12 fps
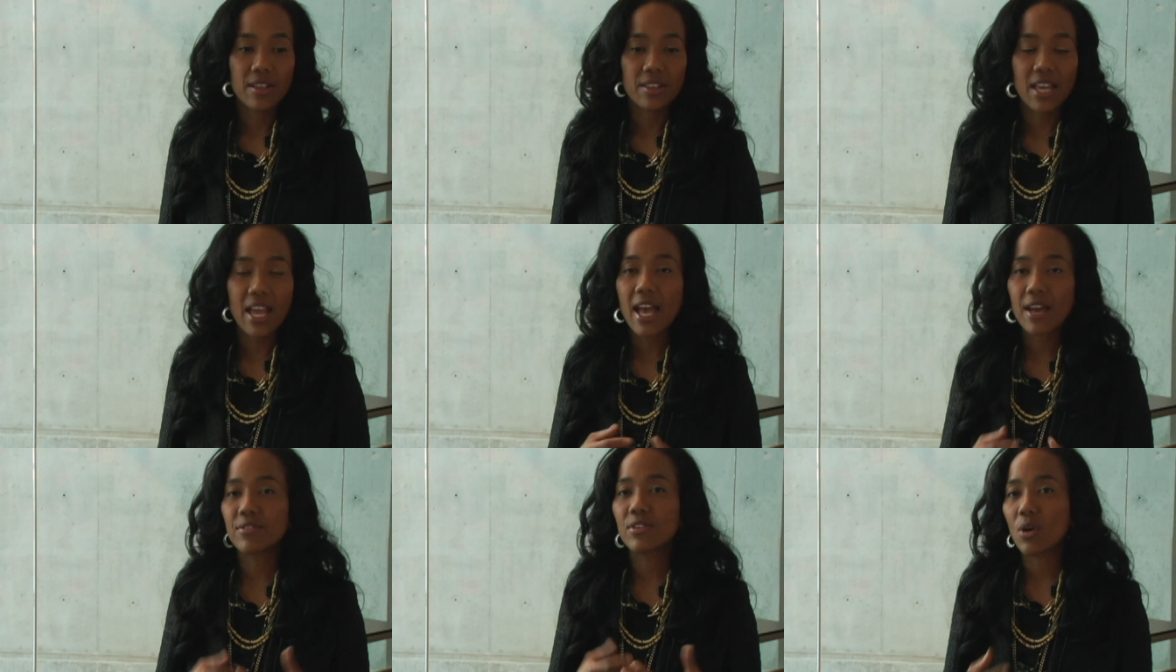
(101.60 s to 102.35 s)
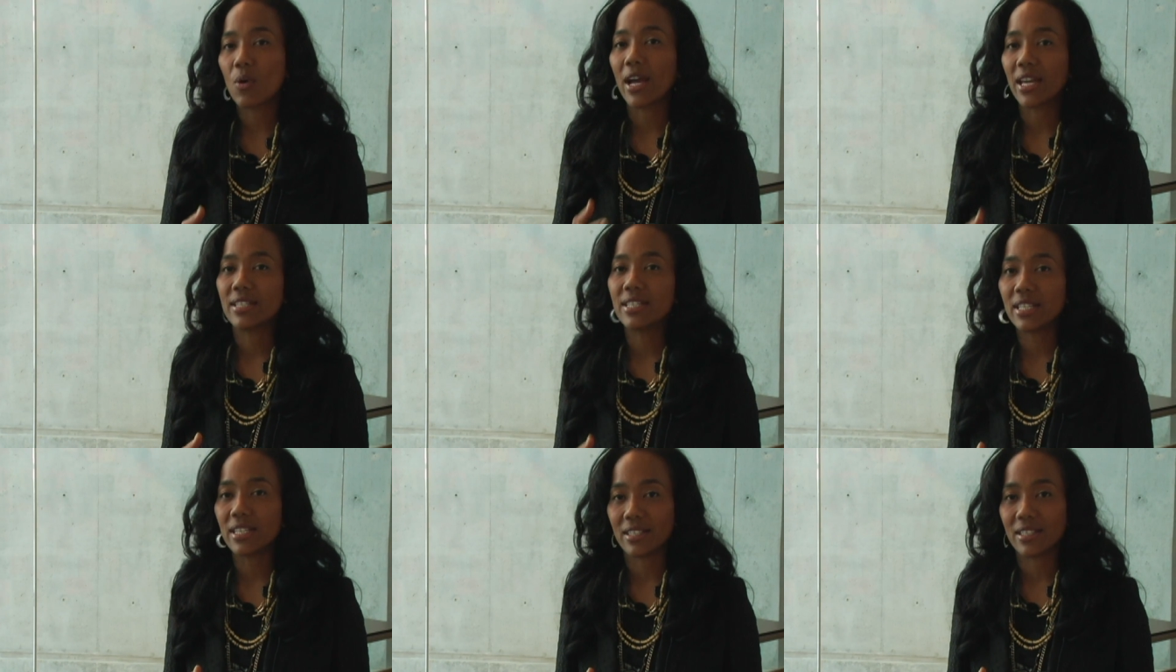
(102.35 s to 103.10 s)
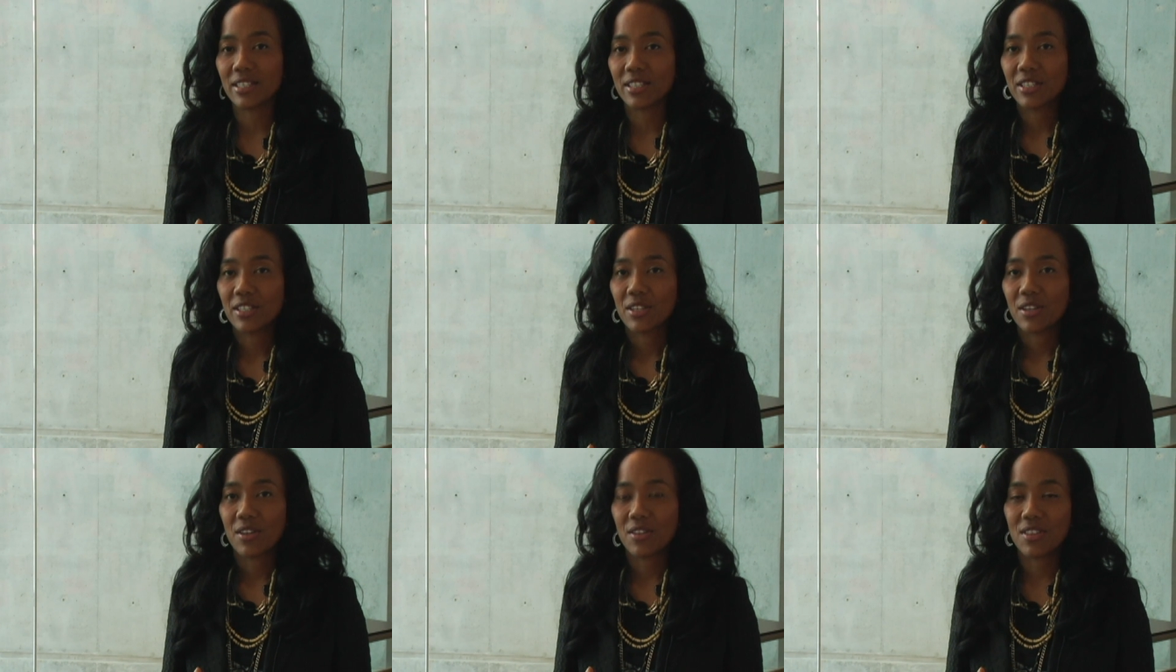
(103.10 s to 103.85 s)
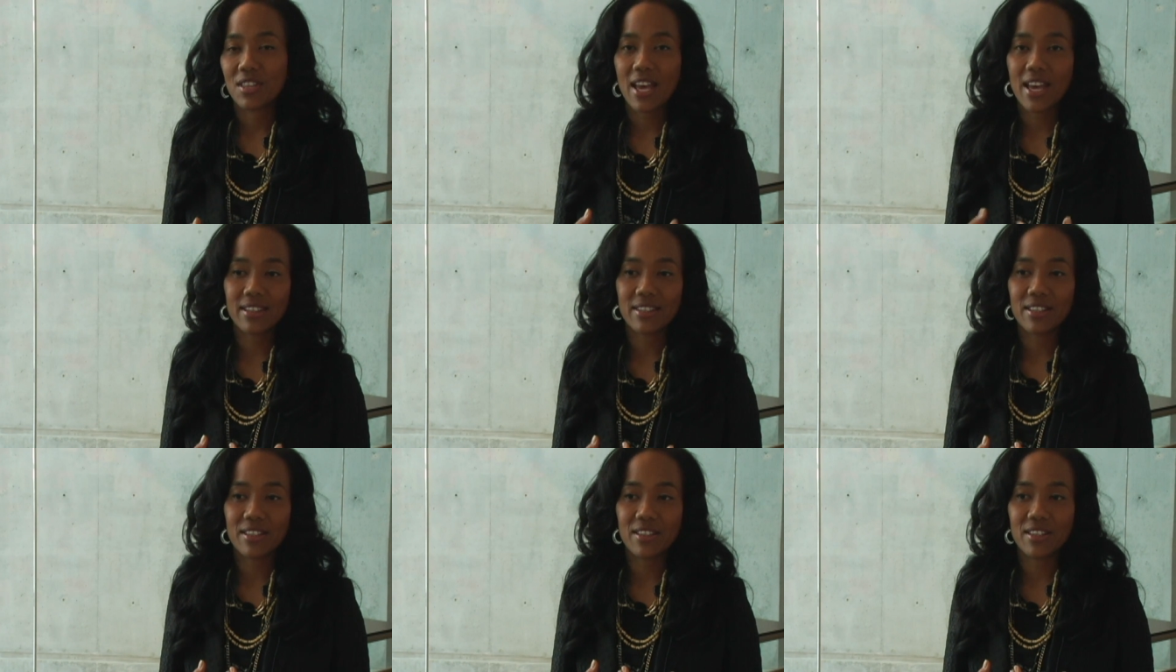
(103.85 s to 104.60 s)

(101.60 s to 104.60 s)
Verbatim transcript: they have no idea that